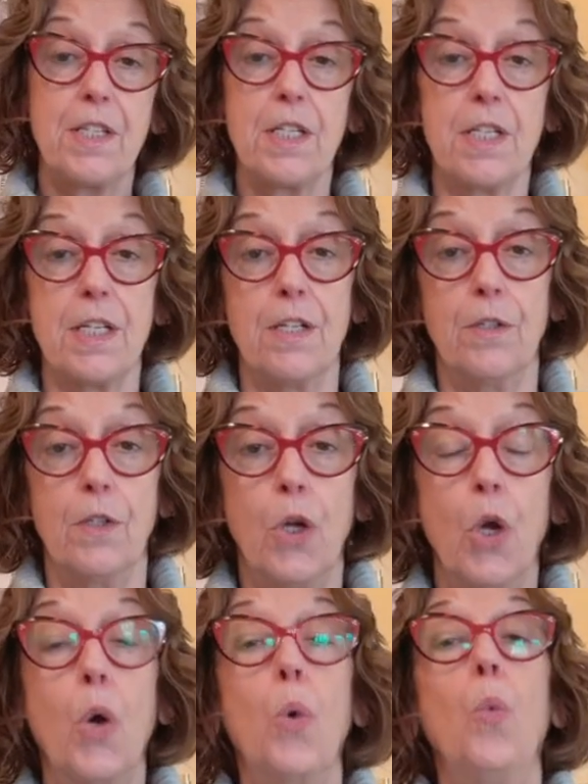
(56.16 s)
the deal.
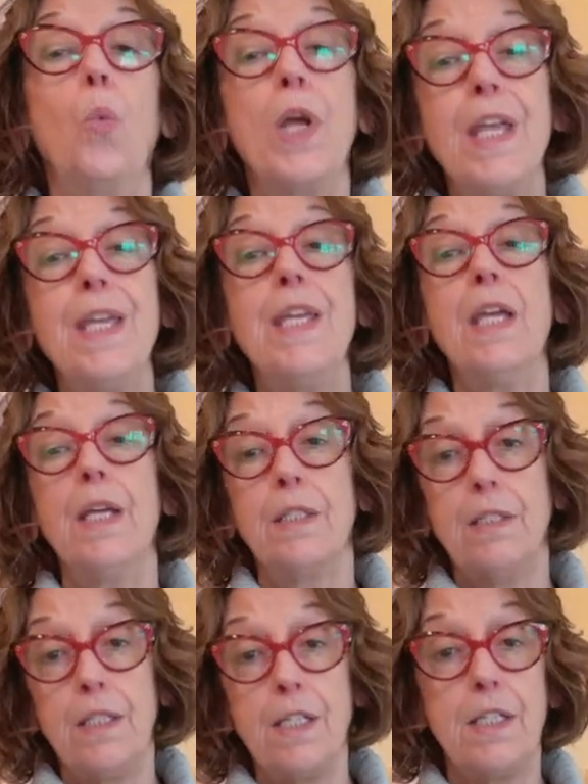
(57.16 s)
We
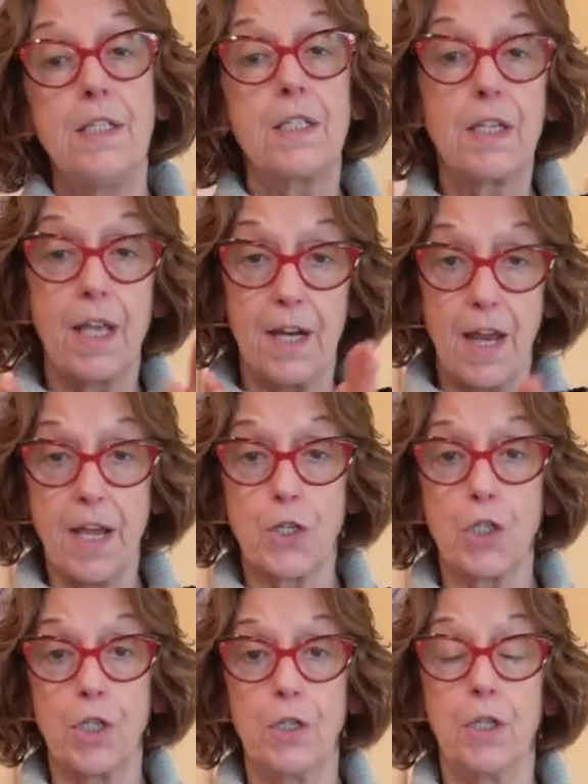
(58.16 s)
need
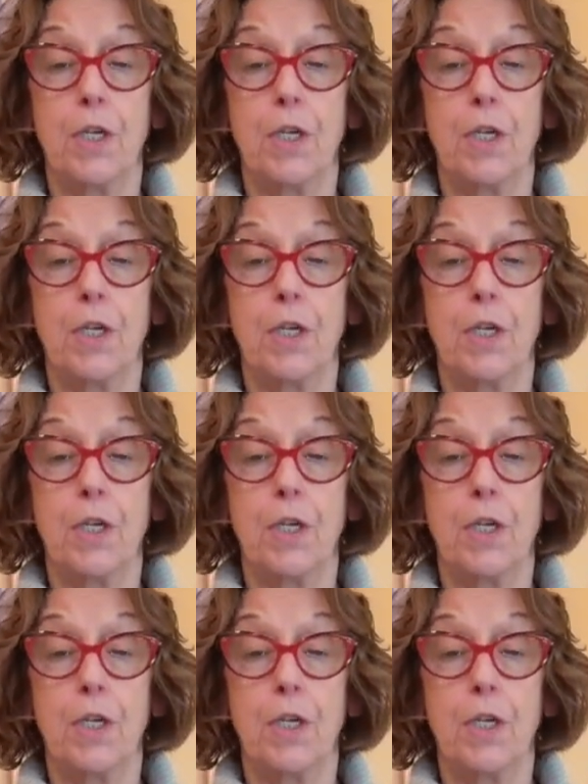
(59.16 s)
connection